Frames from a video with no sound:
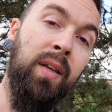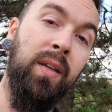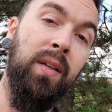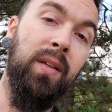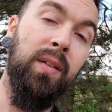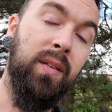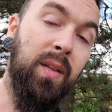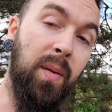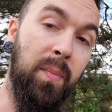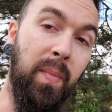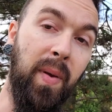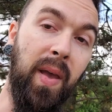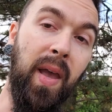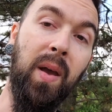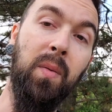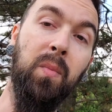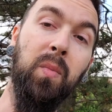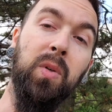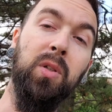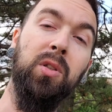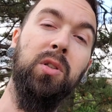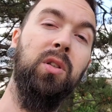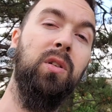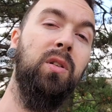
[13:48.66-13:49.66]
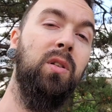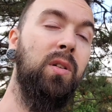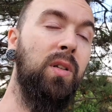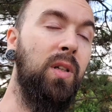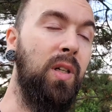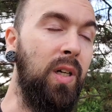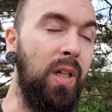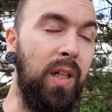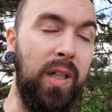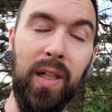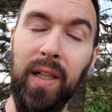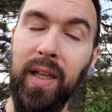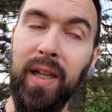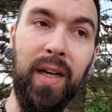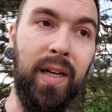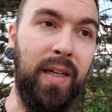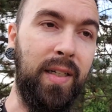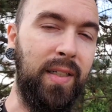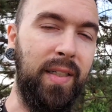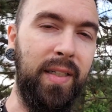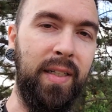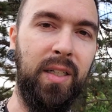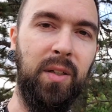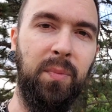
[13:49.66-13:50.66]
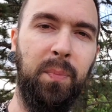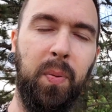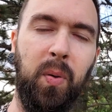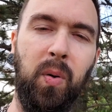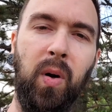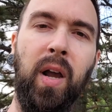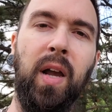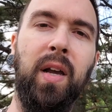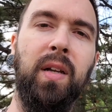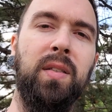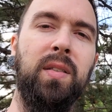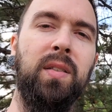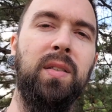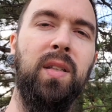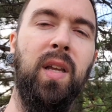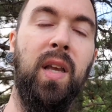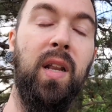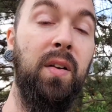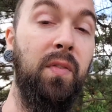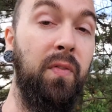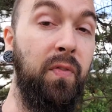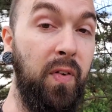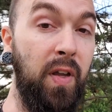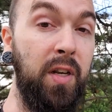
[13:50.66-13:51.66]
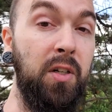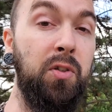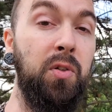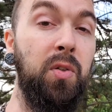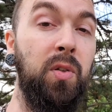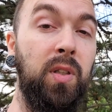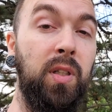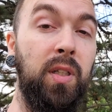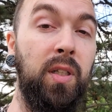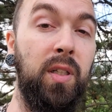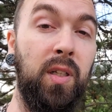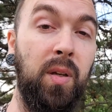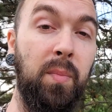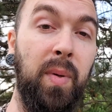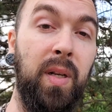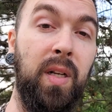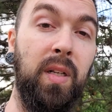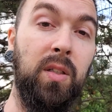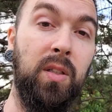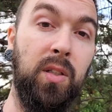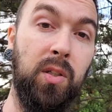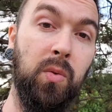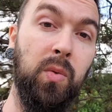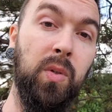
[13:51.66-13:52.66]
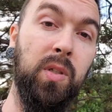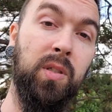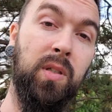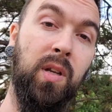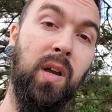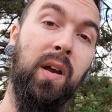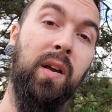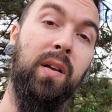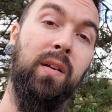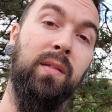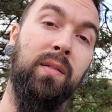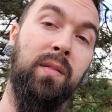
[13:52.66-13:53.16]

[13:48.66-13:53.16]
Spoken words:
The man was clinically depressed and eventually committed suicide.